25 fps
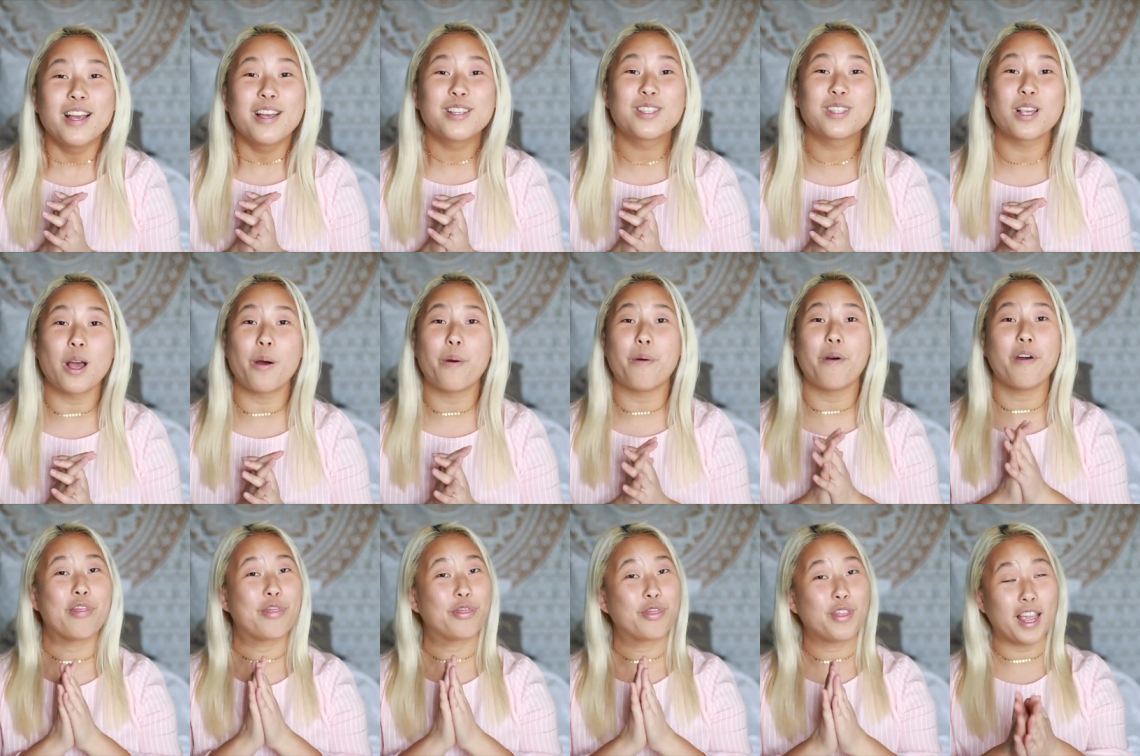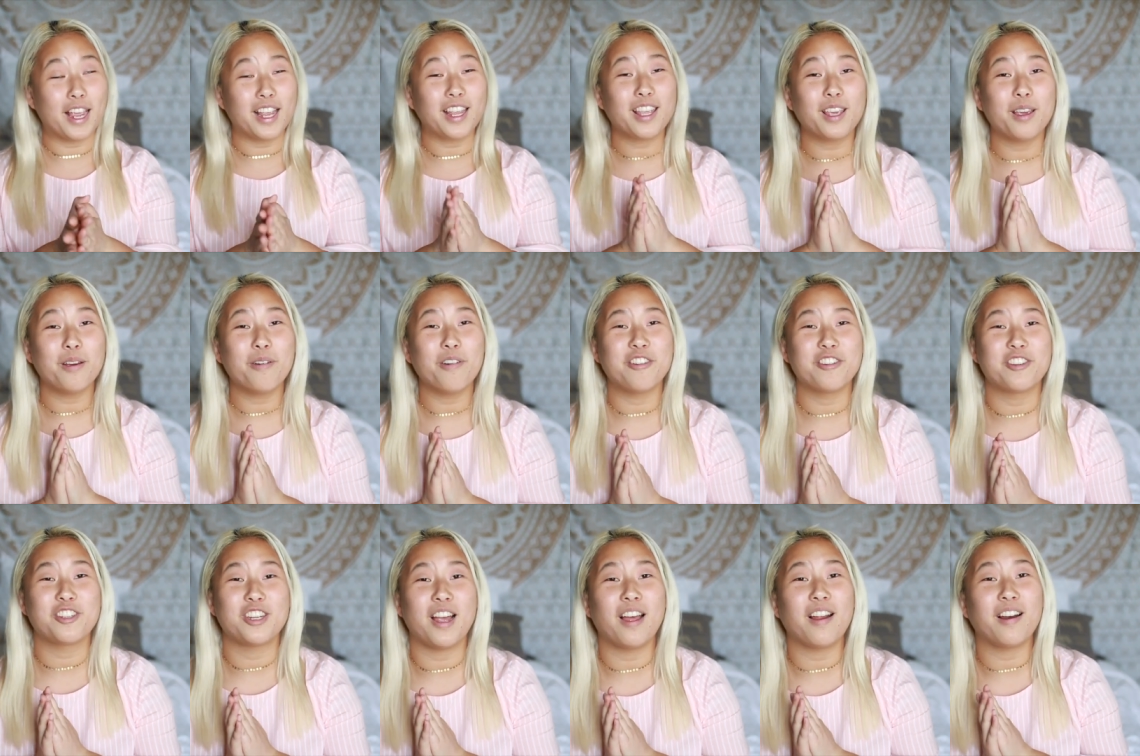so thank you
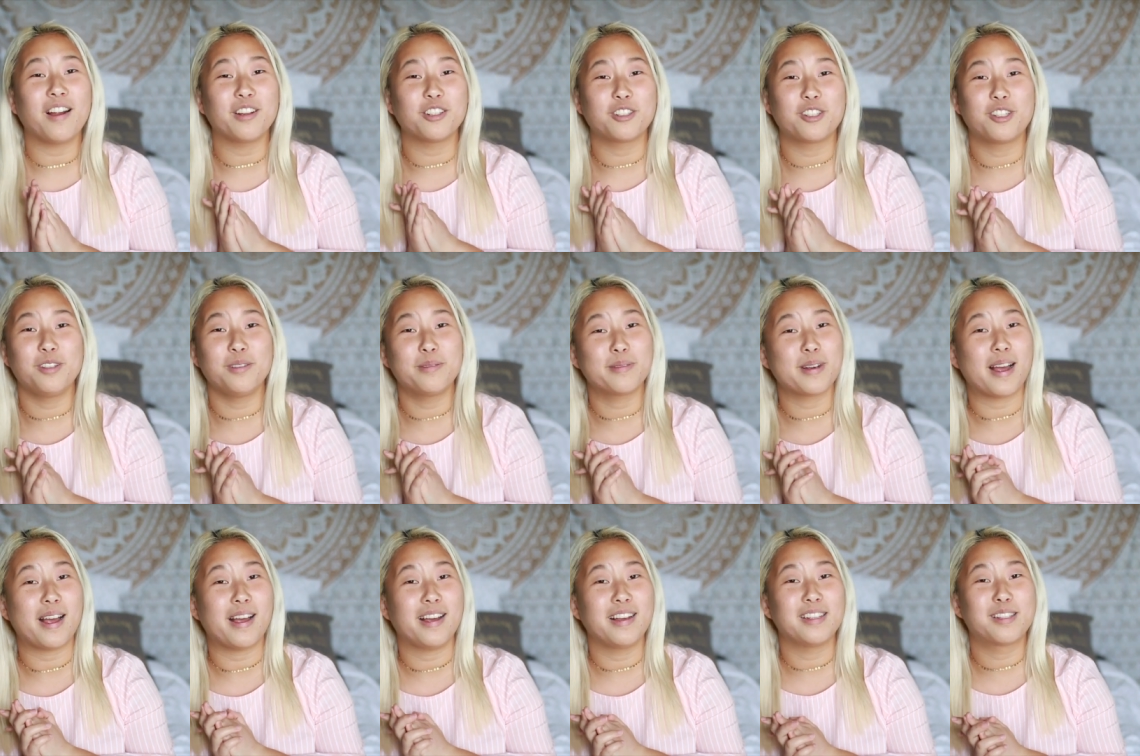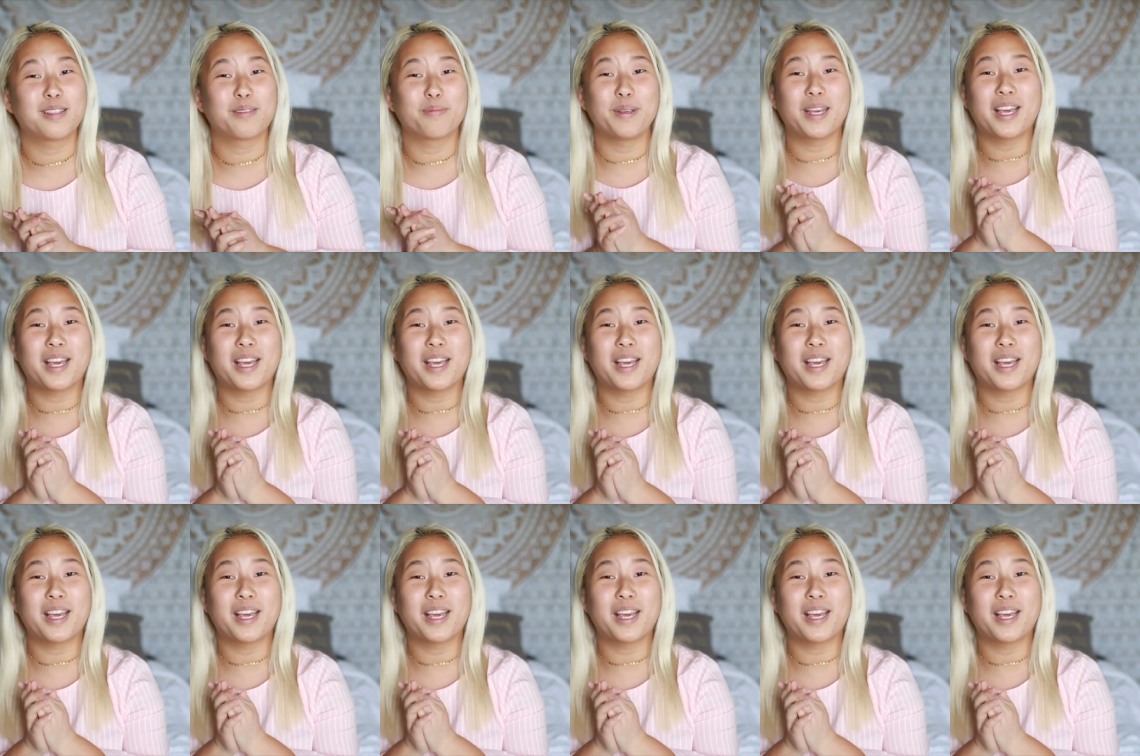and shout out to you guys